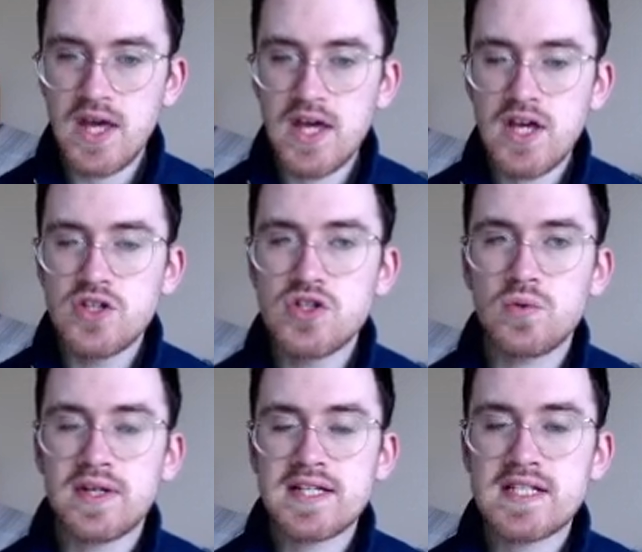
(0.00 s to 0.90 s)
So an
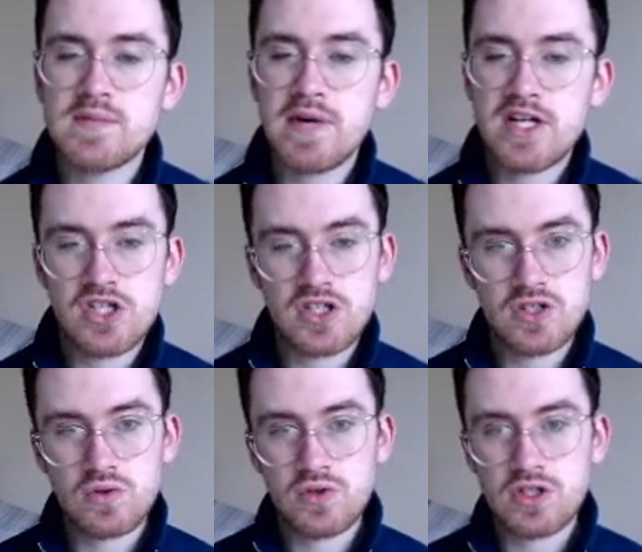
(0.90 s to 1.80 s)
expression is
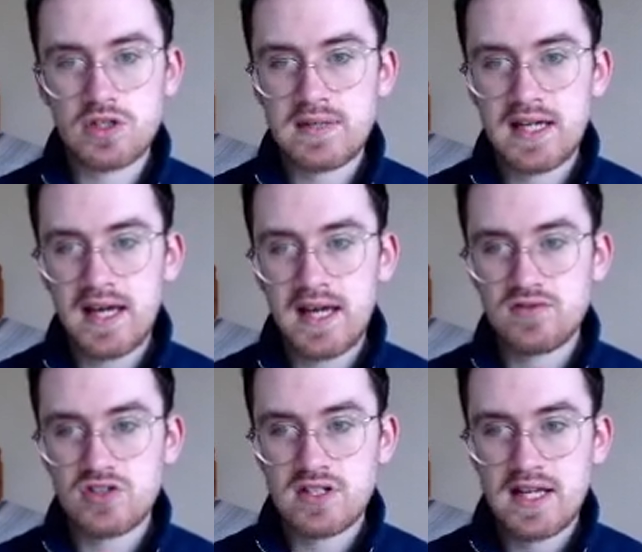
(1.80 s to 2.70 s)
going to be kind of
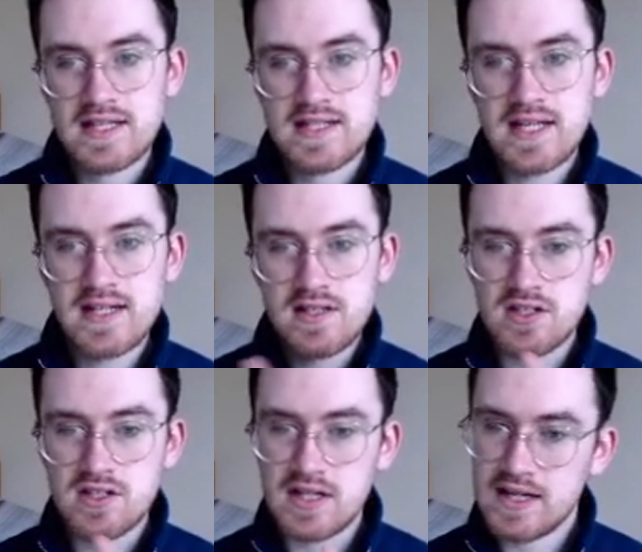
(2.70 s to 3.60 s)
just like a sentence, it's
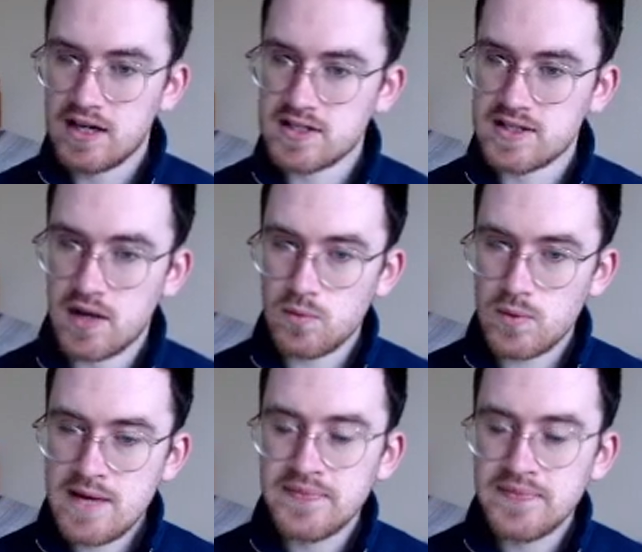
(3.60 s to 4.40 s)
laid out in that way,